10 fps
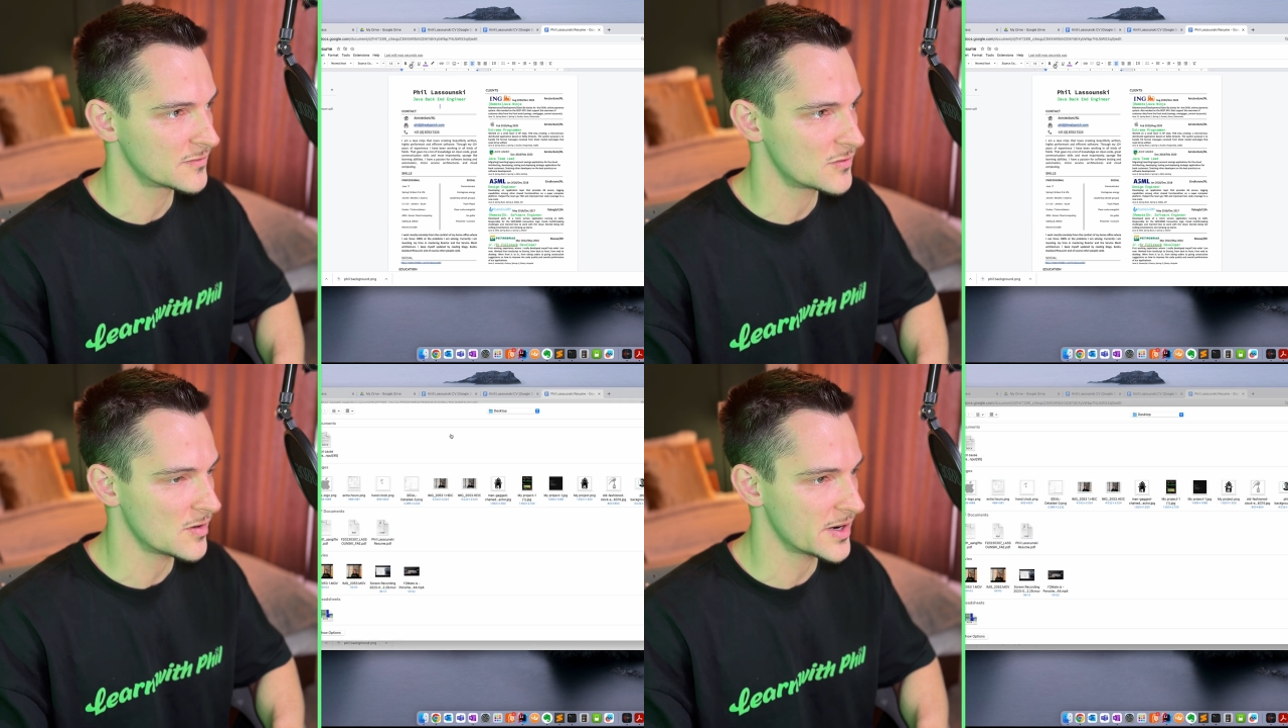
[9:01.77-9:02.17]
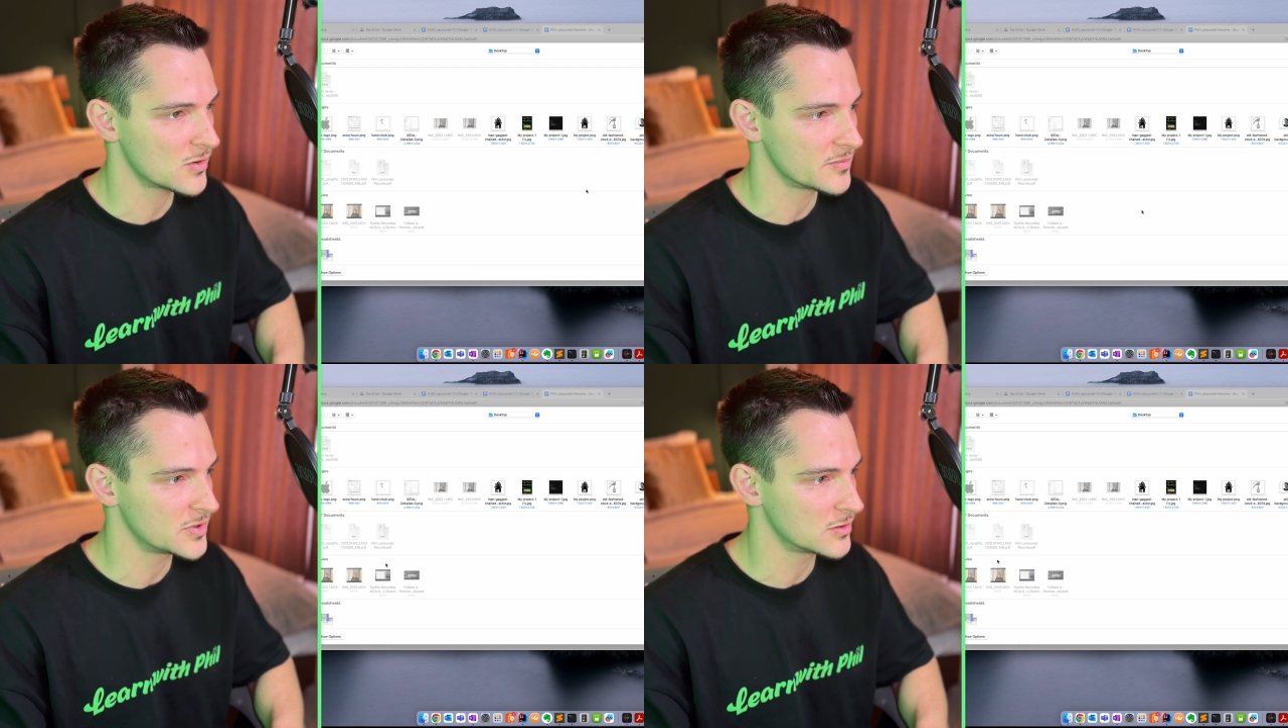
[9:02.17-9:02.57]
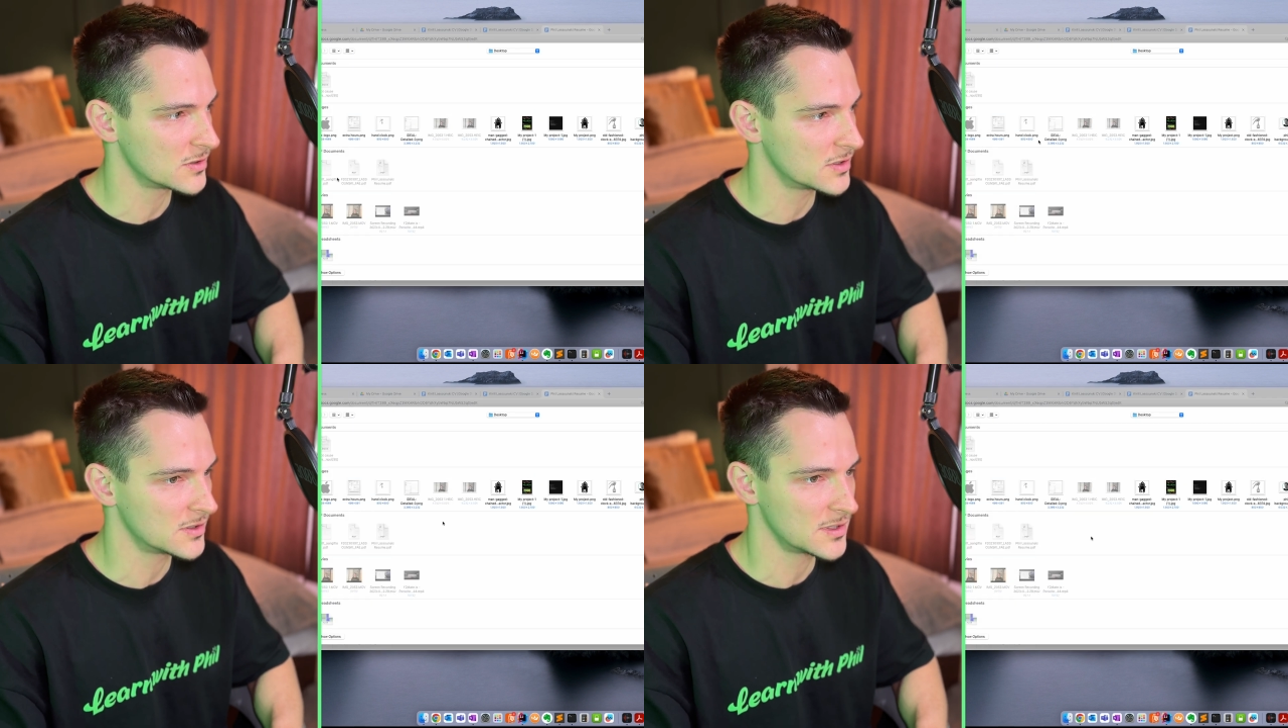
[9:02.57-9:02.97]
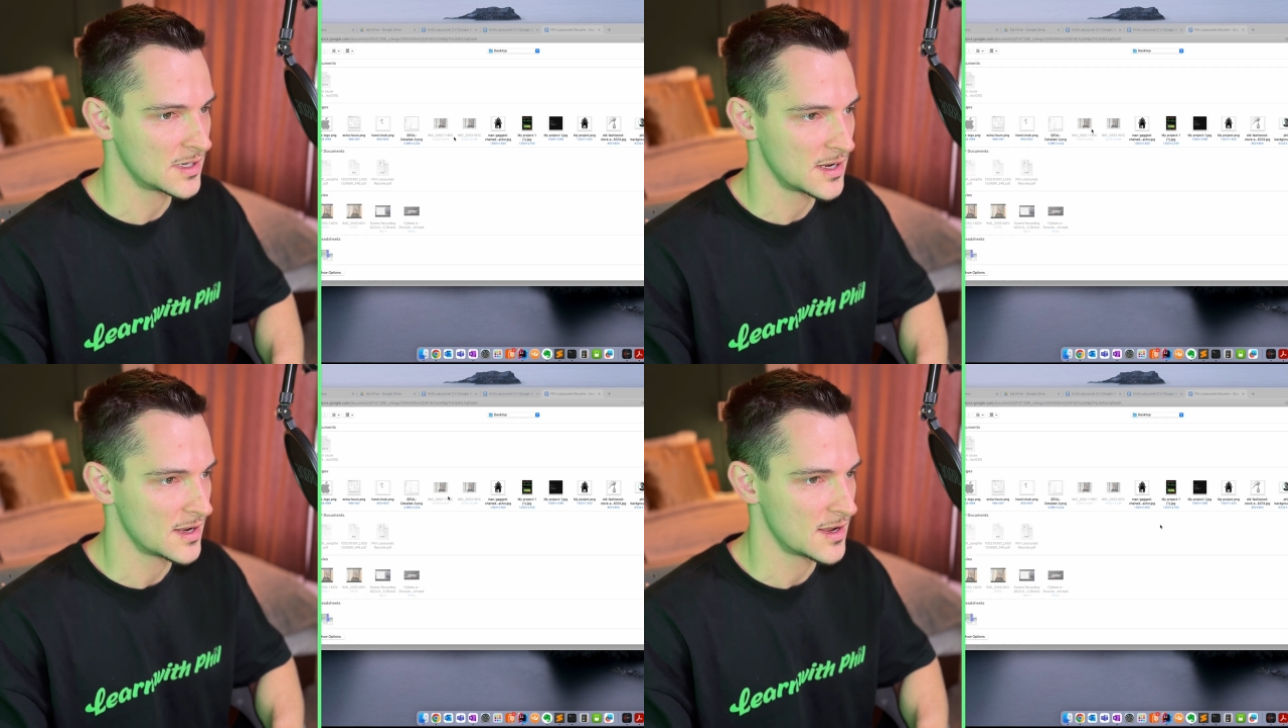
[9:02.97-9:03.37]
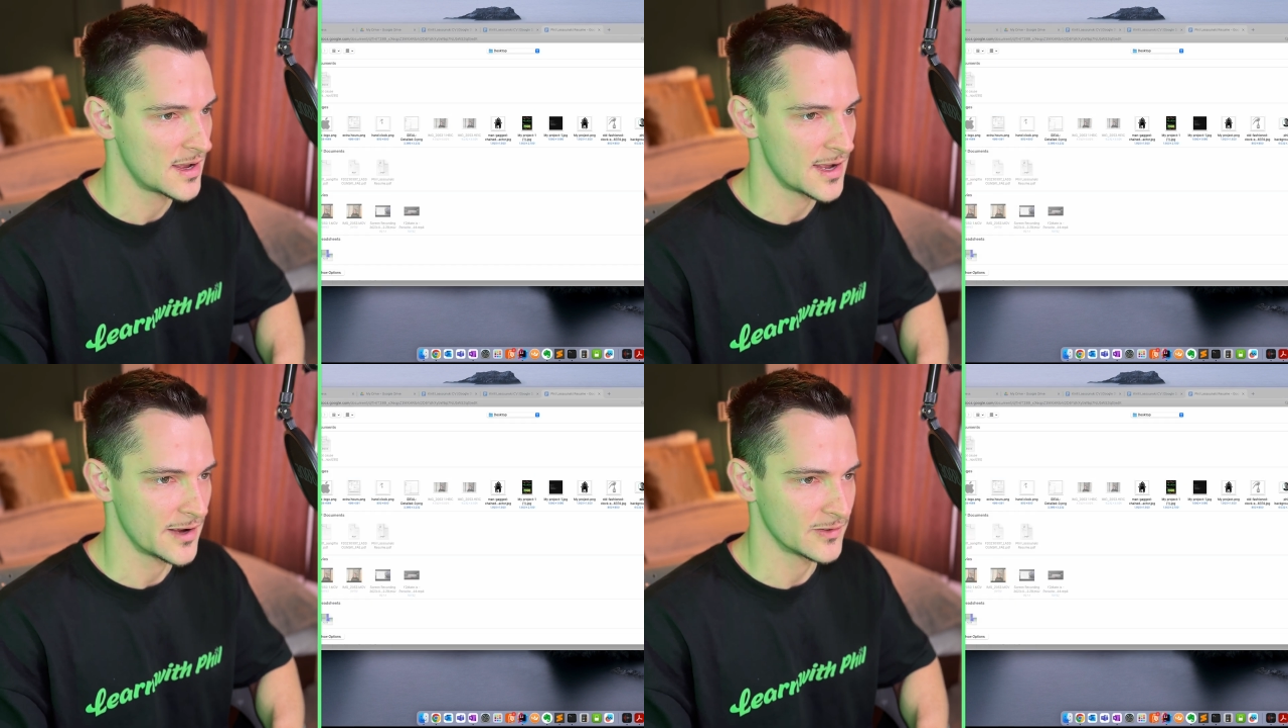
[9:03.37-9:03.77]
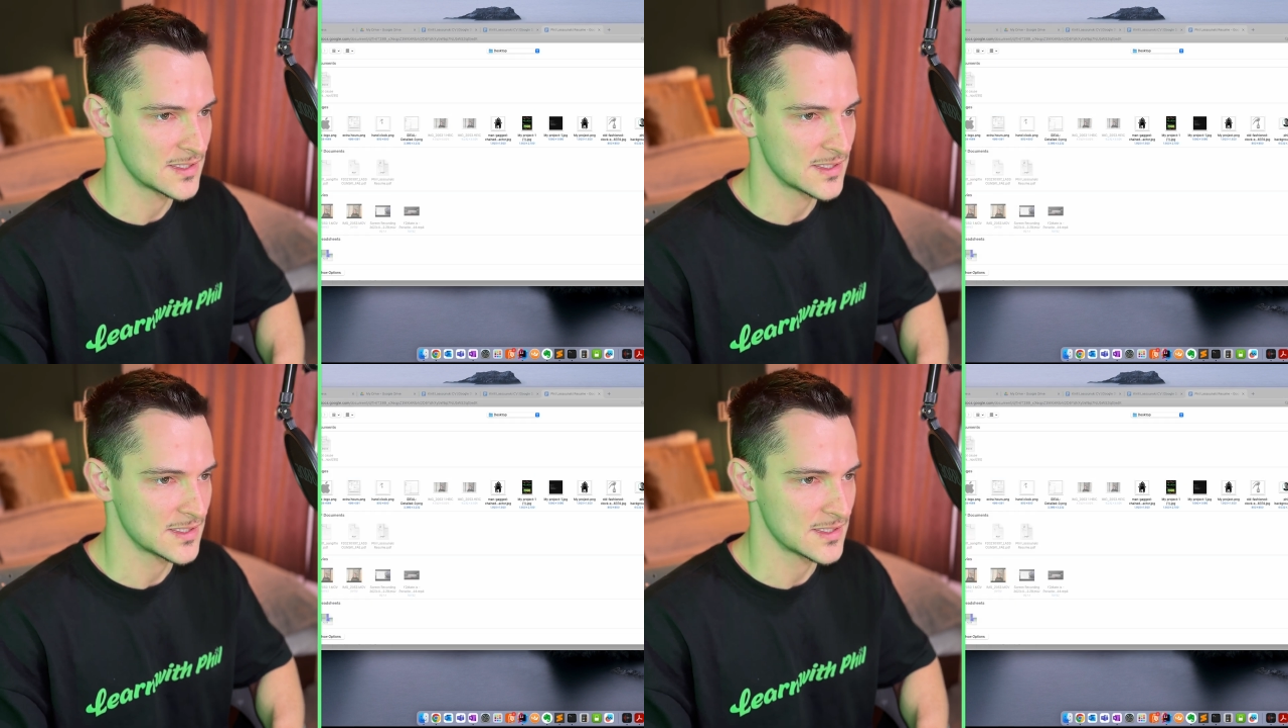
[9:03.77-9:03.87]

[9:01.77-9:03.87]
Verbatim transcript: from my computer. I will